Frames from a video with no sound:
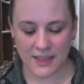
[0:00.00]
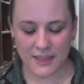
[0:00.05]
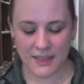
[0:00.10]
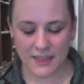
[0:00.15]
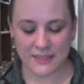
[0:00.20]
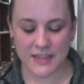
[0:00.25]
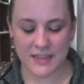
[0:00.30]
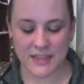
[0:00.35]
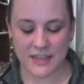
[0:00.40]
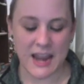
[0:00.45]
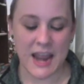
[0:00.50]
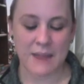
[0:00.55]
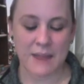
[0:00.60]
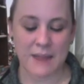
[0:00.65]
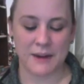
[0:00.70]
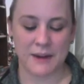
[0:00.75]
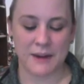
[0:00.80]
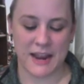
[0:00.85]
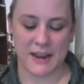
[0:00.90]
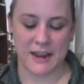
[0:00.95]
Then
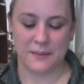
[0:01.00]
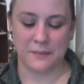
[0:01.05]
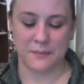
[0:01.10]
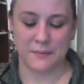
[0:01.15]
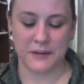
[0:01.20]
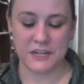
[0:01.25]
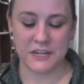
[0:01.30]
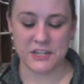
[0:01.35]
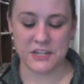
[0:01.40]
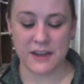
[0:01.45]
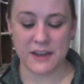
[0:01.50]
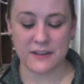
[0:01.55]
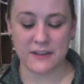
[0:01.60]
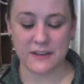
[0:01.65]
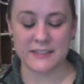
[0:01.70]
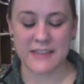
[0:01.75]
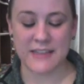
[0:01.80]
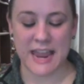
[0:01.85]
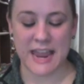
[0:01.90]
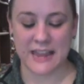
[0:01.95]
Abraham reached out
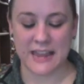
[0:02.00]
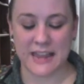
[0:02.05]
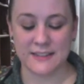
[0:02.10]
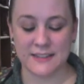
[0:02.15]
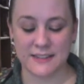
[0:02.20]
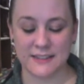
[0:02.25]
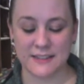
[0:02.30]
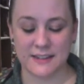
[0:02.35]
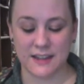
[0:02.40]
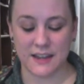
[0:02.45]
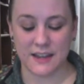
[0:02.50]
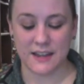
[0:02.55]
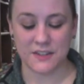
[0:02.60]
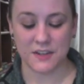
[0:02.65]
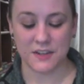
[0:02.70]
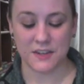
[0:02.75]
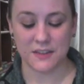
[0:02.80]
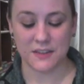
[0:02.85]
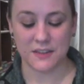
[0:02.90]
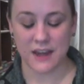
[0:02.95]
his hand and
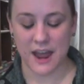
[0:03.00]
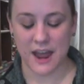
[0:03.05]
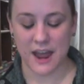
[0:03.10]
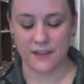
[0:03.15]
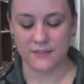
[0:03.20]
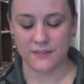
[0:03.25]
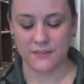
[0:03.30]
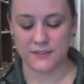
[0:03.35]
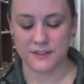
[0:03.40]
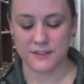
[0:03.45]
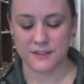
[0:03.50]
took the knife to